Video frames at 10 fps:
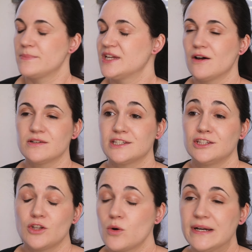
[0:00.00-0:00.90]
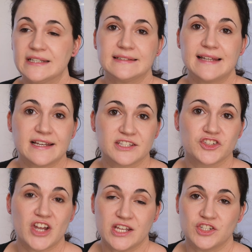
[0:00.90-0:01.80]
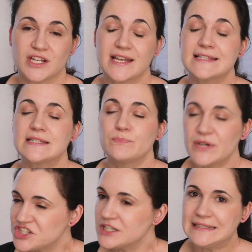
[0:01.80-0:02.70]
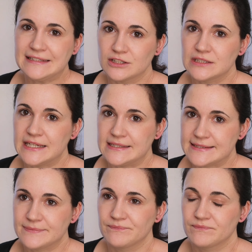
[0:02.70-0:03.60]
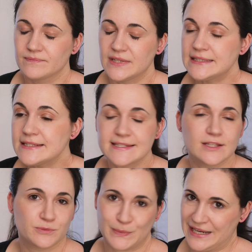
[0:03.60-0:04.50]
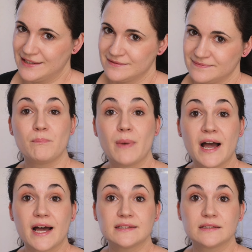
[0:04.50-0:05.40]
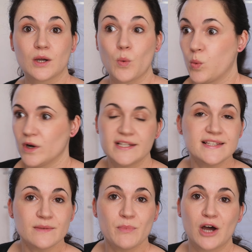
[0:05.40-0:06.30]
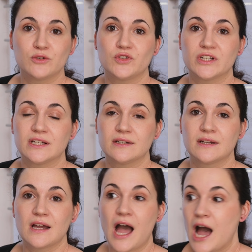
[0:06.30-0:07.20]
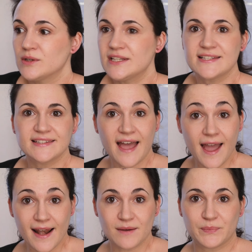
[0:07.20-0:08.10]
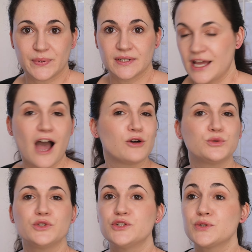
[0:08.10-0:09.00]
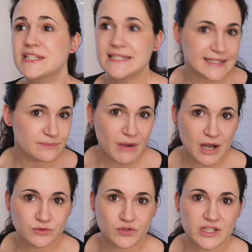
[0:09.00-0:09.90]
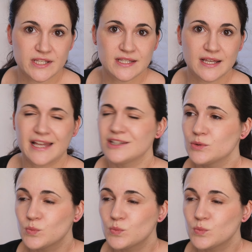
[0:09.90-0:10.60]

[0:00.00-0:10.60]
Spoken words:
because nobody likes change, especially not kids, at least not mine. But what is a boundary? How does it help? How do you set boundaries? And